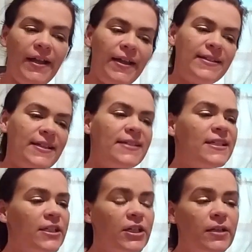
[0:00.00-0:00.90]
And like I said,
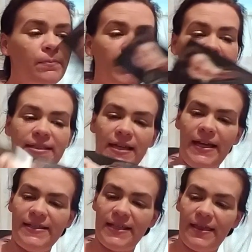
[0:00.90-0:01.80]
this is a good,
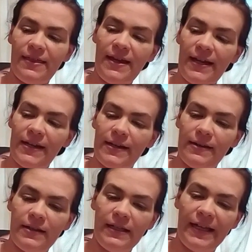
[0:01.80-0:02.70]
it's a thick,
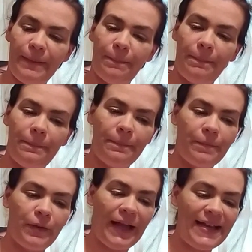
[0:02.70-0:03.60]
like,
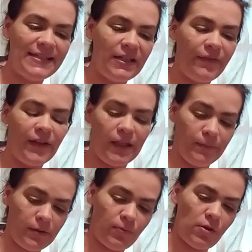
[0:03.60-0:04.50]
plastic
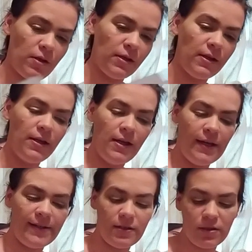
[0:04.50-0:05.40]
feeling bookmark.
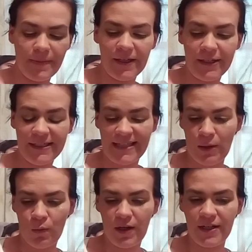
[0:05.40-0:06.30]
This would be good because
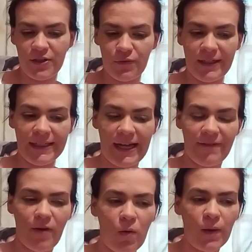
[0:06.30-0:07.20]
I wanted to read,
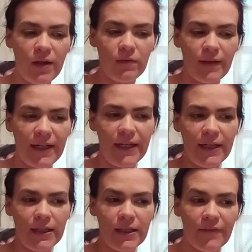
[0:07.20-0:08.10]
I've only
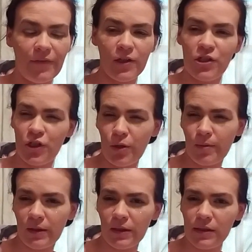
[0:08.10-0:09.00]
read the first two
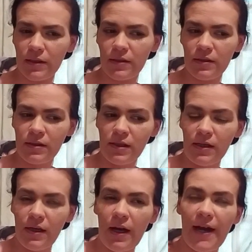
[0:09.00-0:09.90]
books.
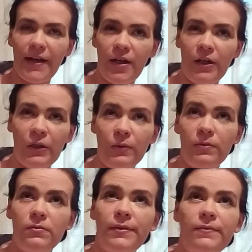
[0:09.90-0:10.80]
I know,
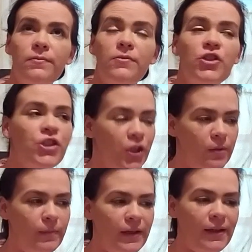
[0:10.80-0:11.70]

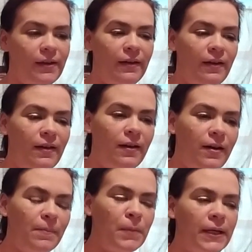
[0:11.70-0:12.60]
shoot me,
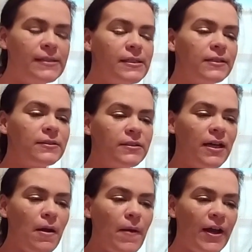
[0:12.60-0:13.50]
but
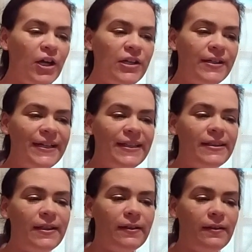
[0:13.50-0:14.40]
I couldn't get
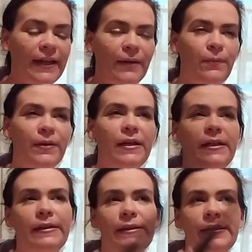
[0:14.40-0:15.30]
the, like, when